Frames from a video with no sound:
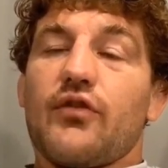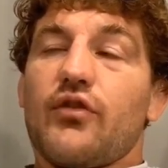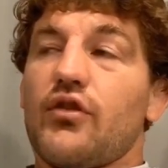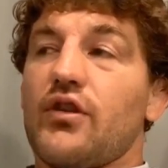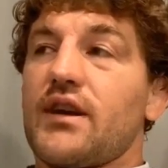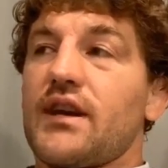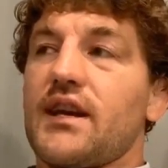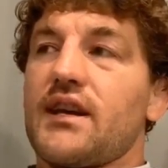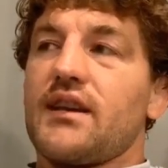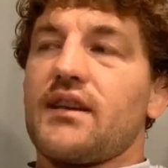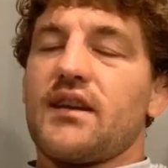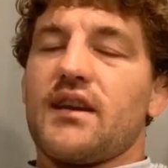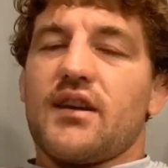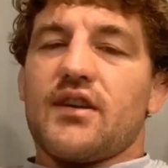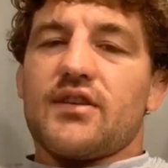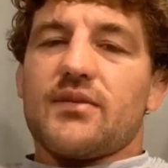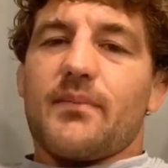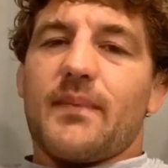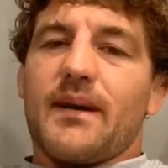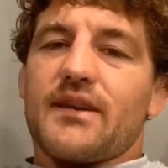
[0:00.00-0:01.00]
if you look at
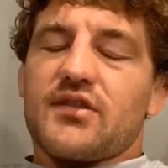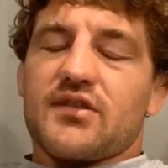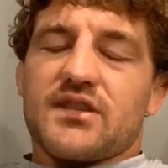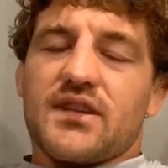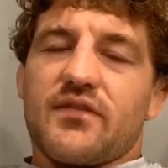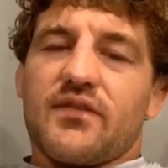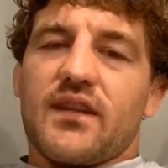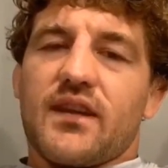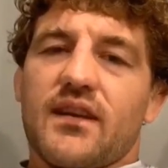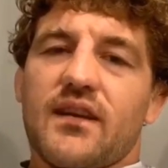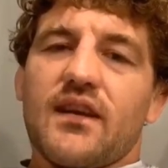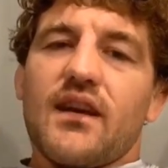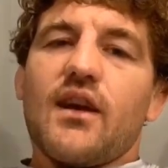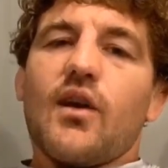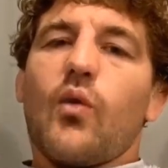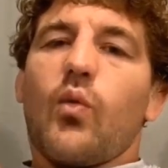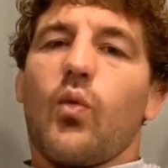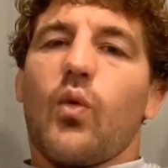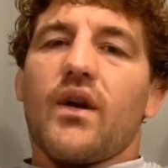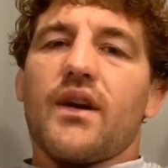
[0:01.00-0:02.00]
all the metrics and everything,
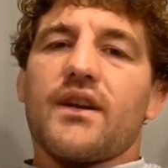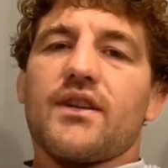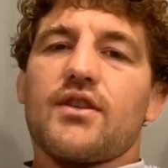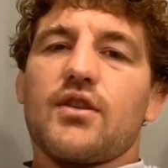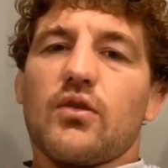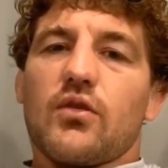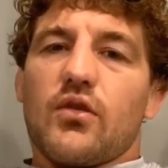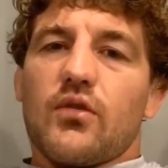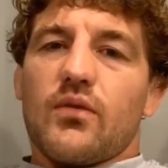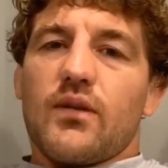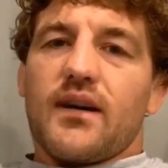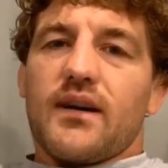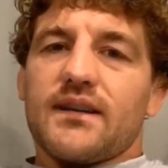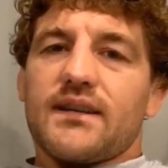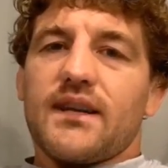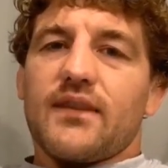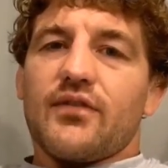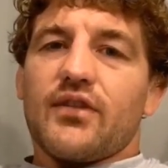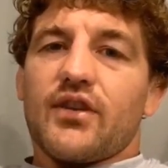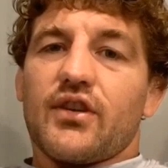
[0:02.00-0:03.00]
1 and 2 are
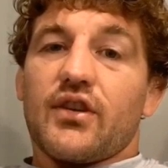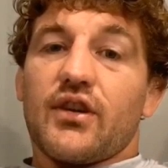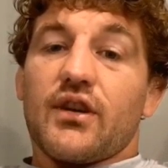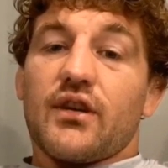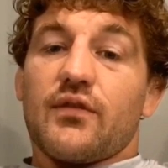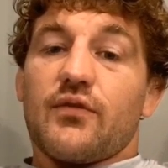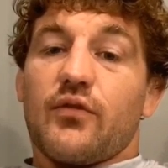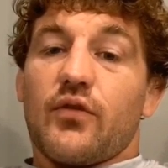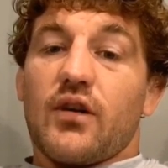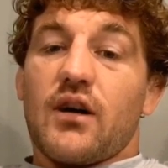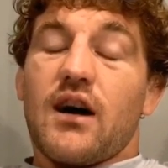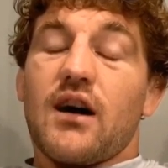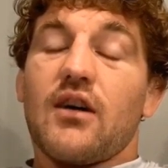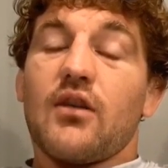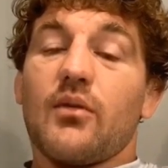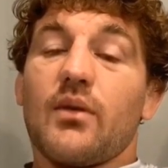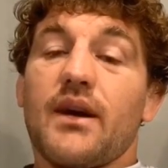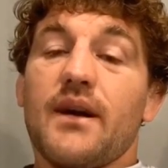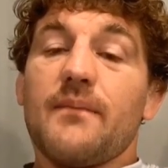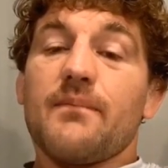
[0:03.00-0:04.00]
relatively clear for
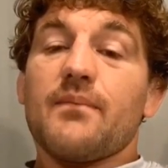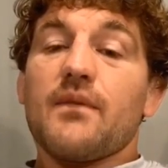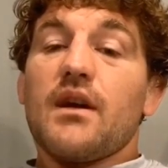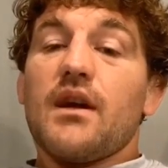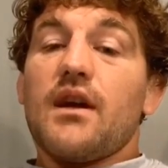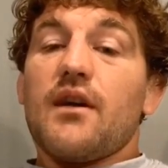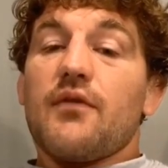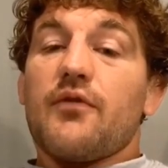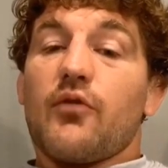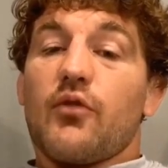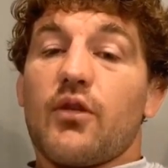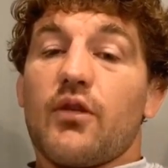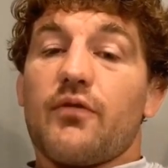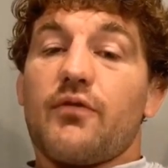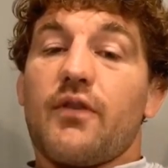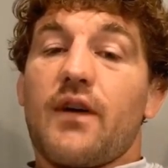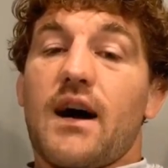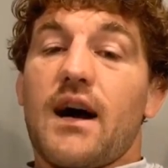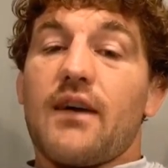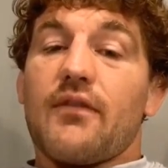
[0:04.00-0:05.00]
Holloway.
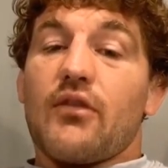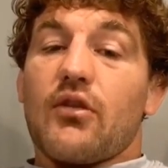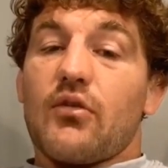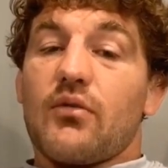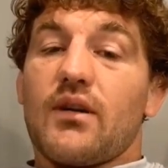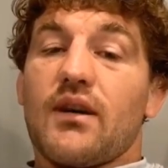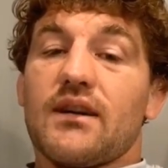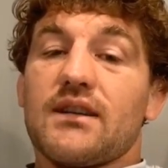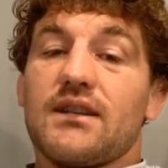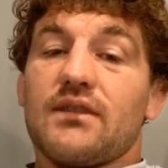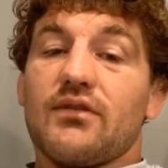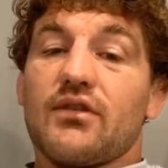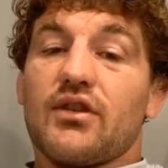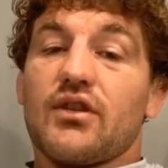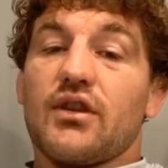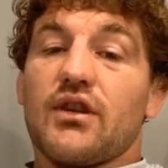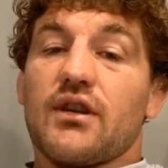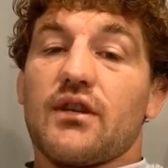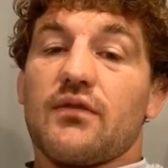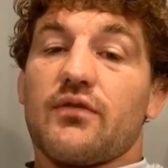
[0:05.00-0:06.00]
4 and 5 are
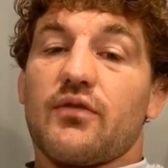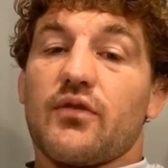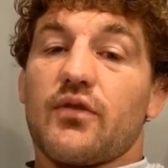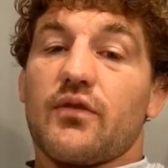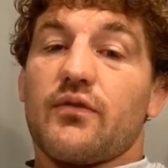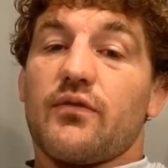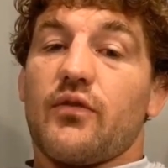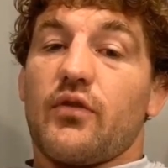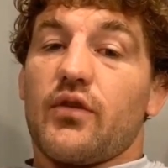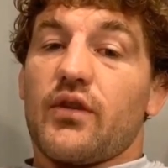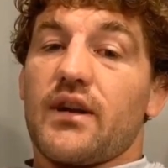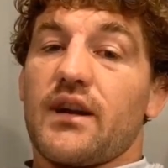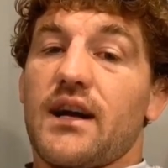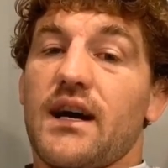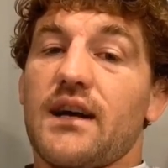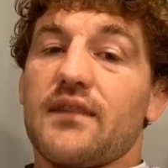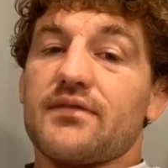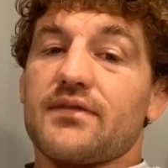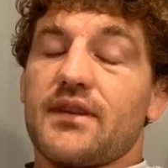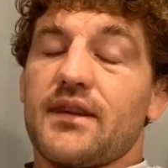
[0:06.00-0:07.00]
relatively clear for
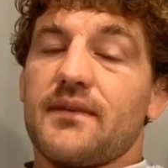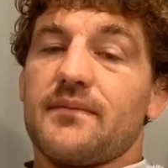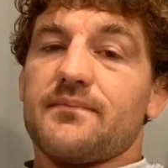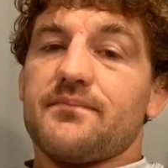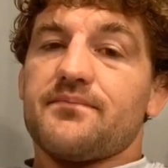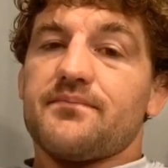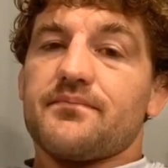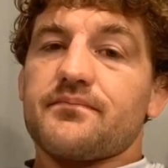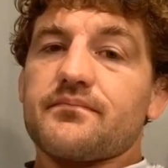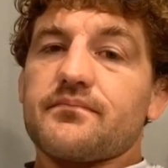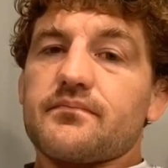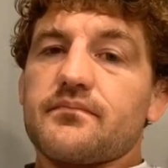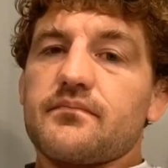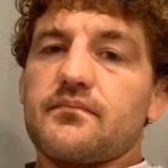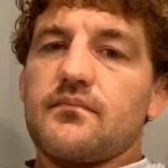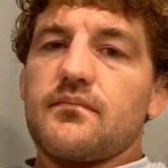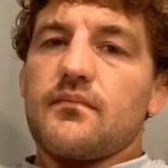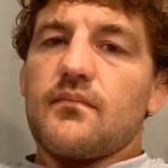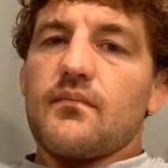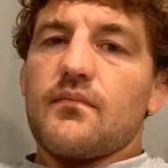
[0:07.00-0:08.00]
Volkanovski.
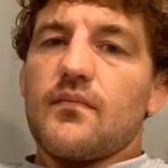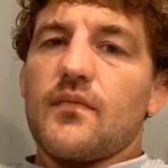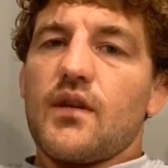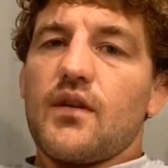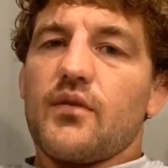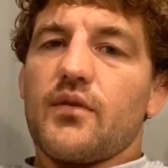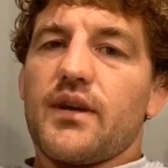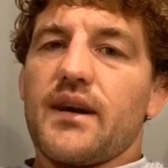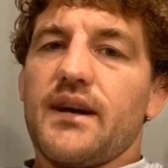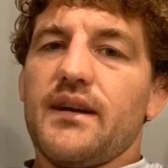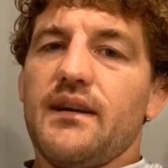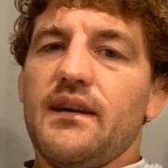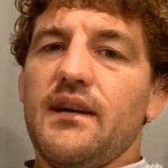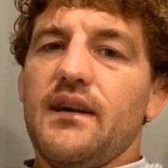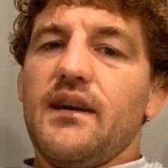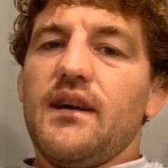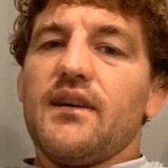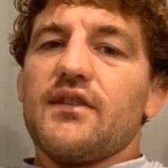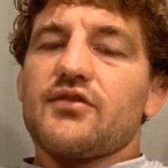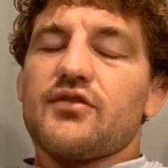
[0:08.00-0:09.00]

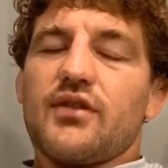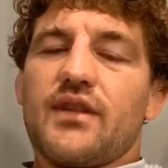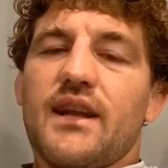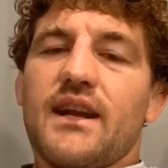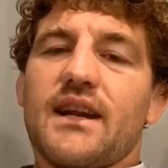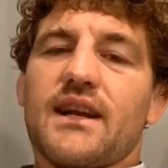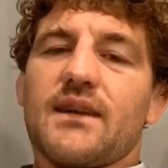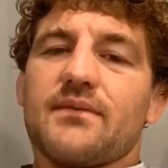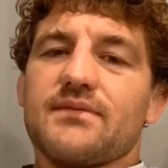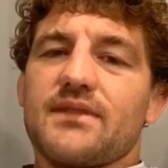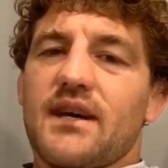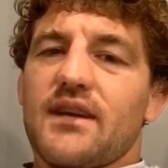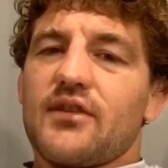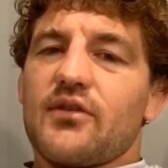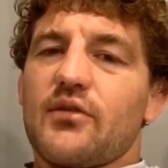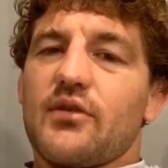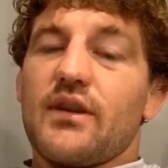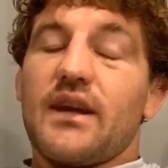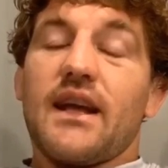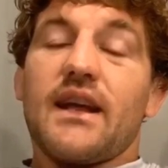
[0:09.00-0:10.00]
Okay, so then it comes
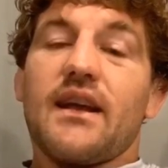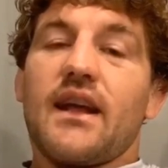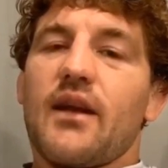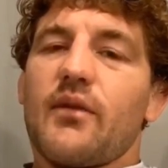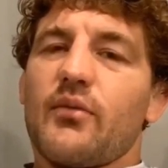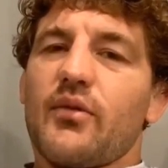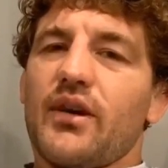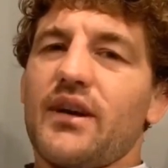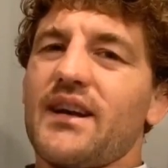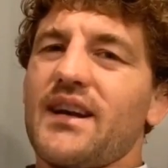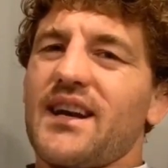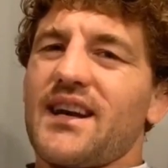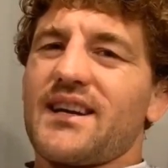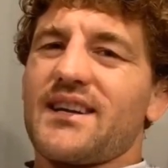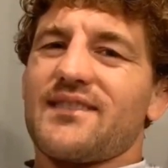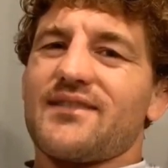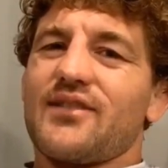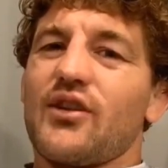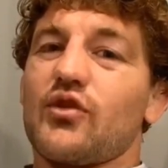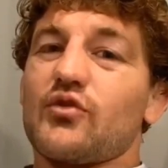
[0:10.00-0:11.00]
down to, and really,
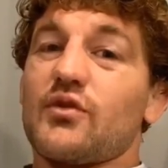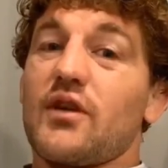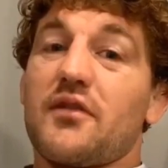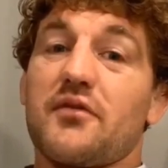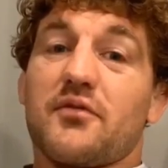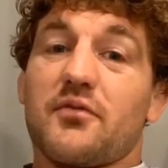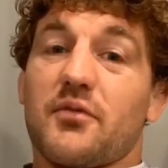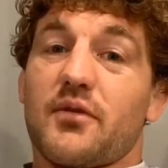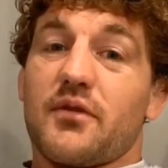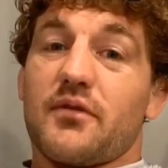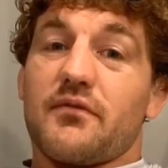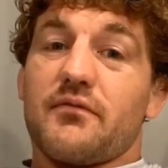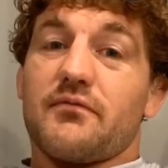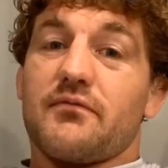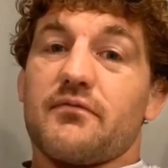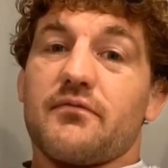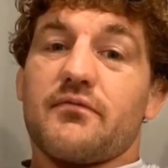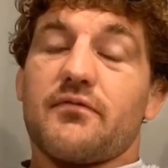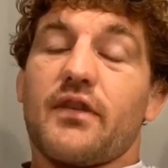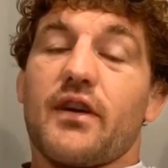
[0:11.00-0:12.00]
those rounds
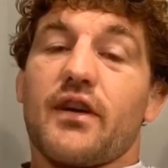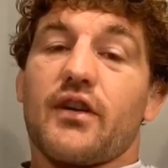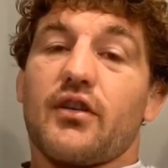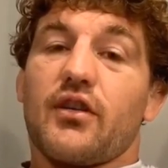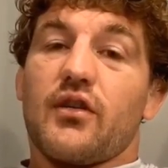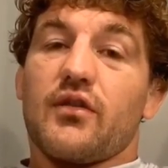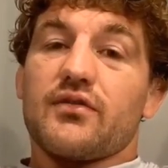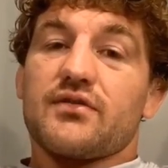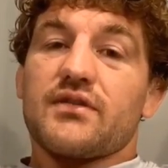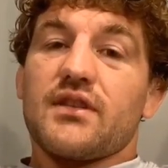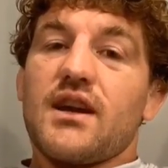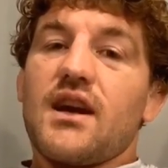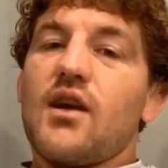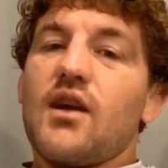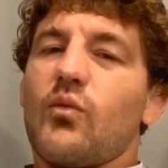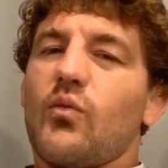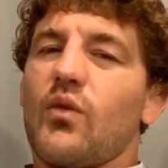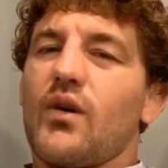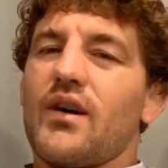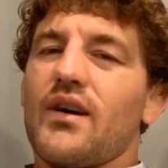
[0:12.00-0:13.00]
were very close.
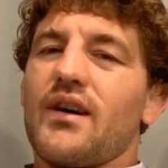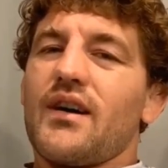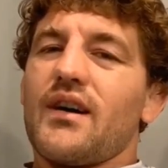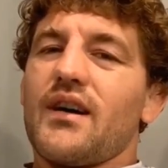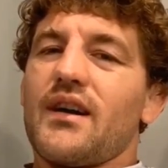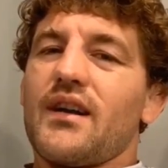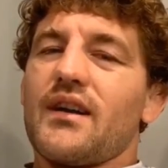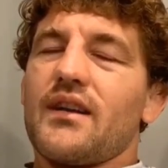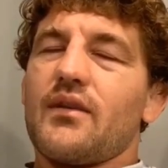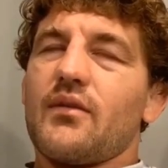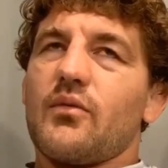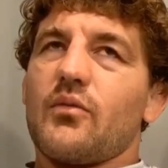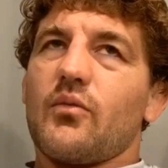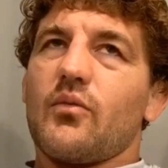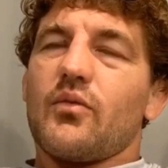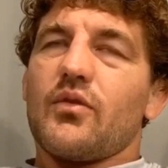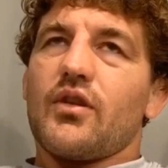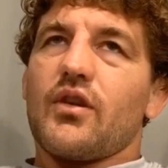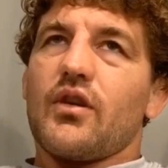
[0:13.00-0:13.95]
One,